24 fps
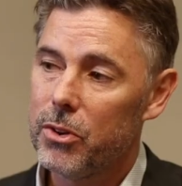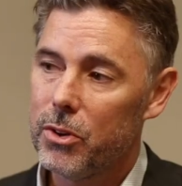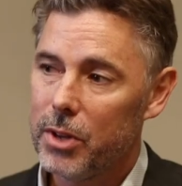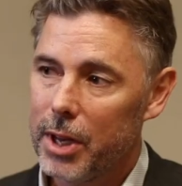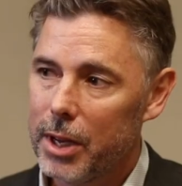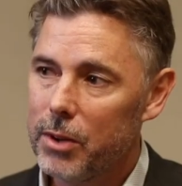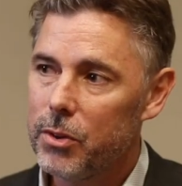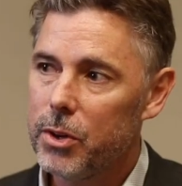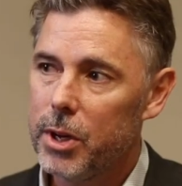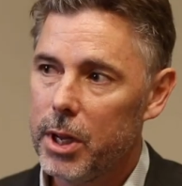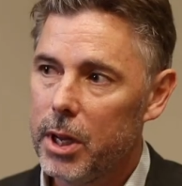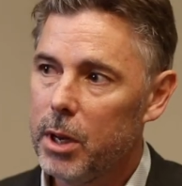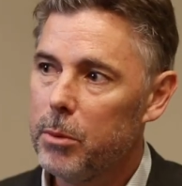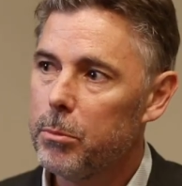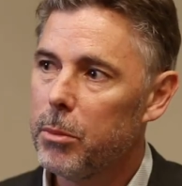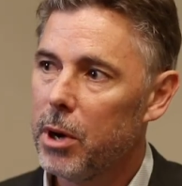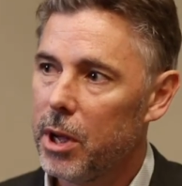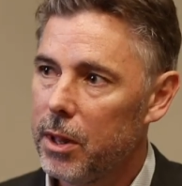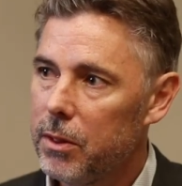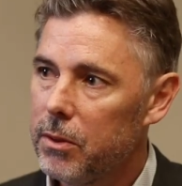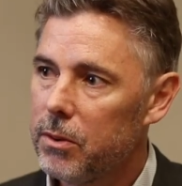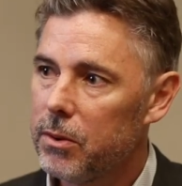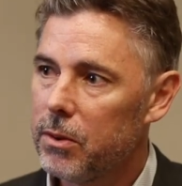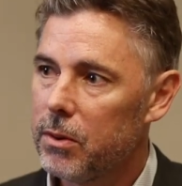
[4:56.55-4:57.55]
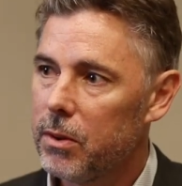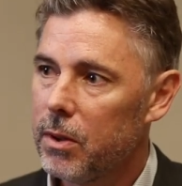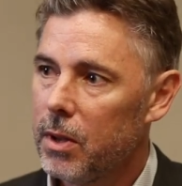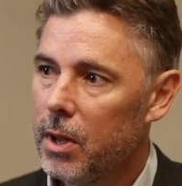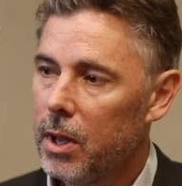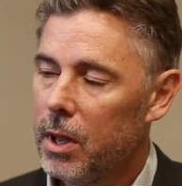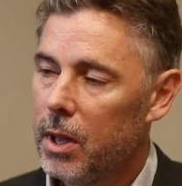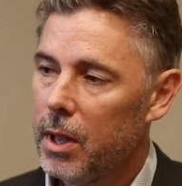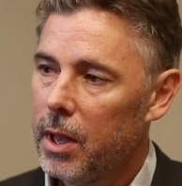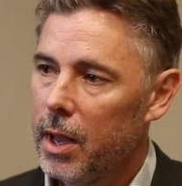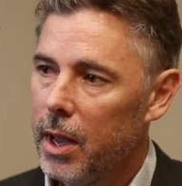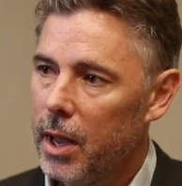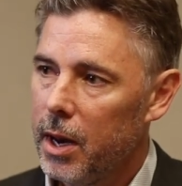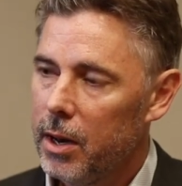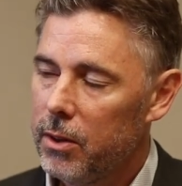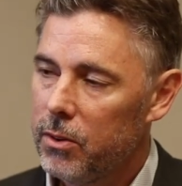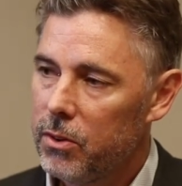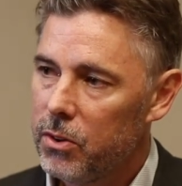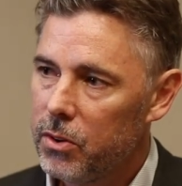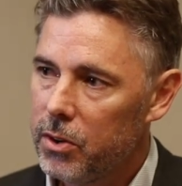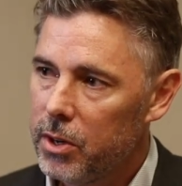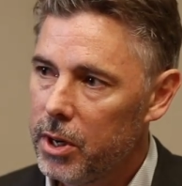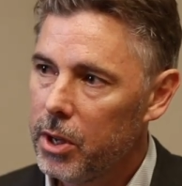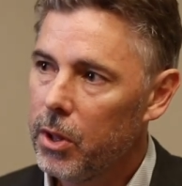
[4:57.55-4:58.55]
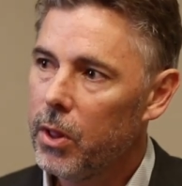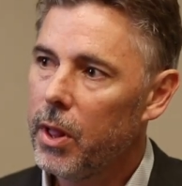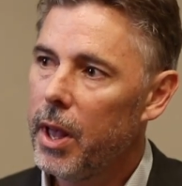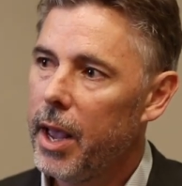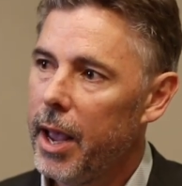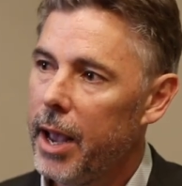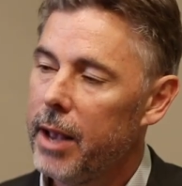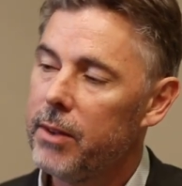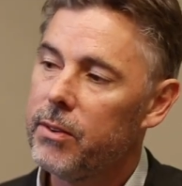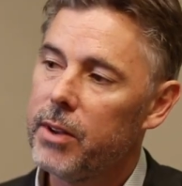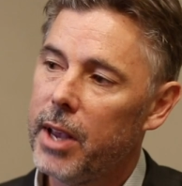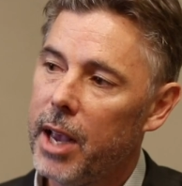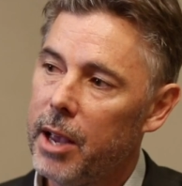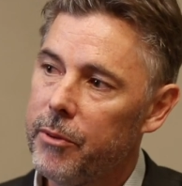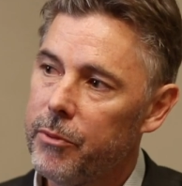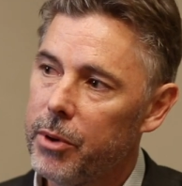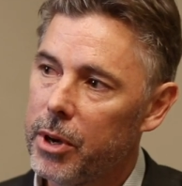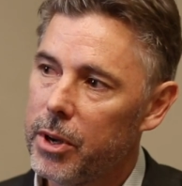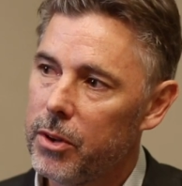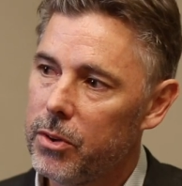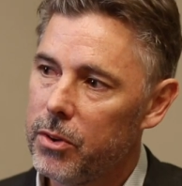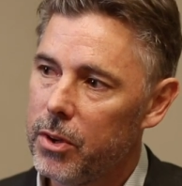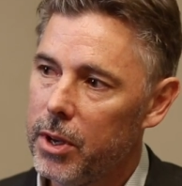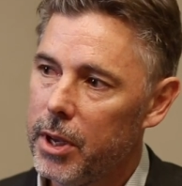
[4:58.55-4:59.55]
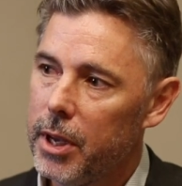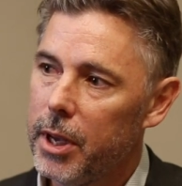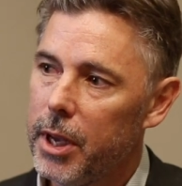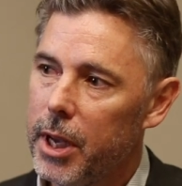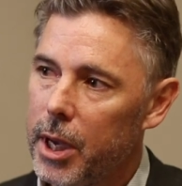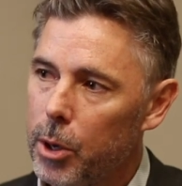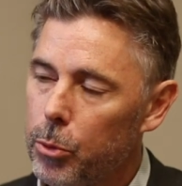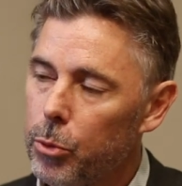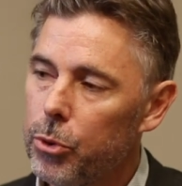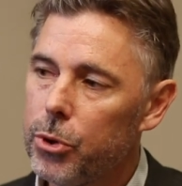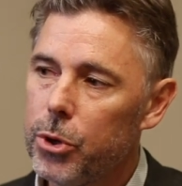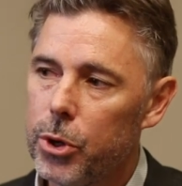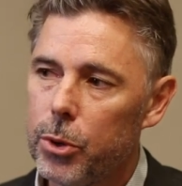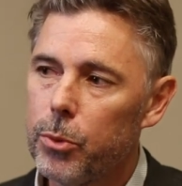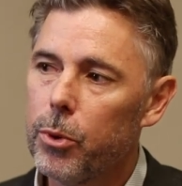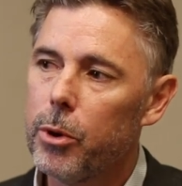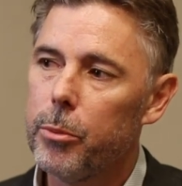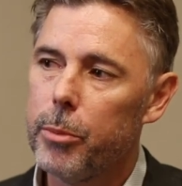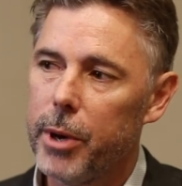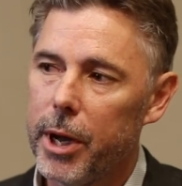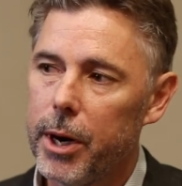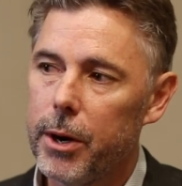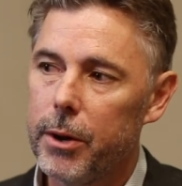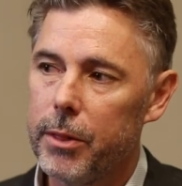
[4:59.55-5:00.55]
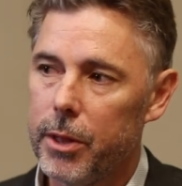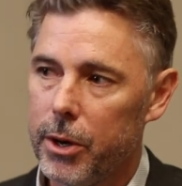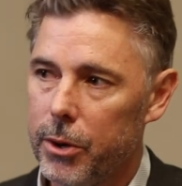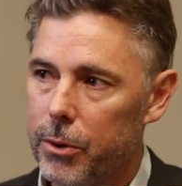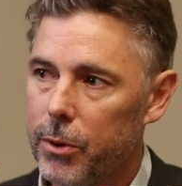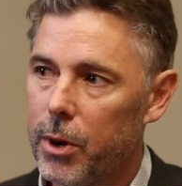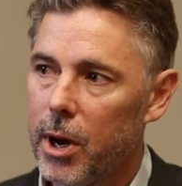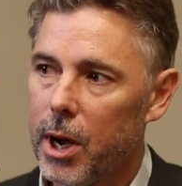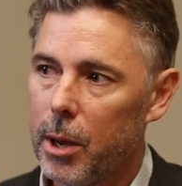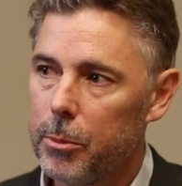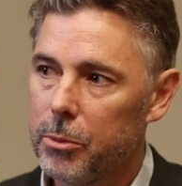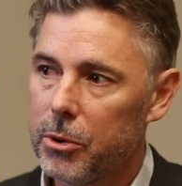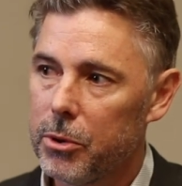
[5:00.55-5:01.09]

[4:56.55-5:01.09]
to 16 months and it still has efficacy equal to or better than drops.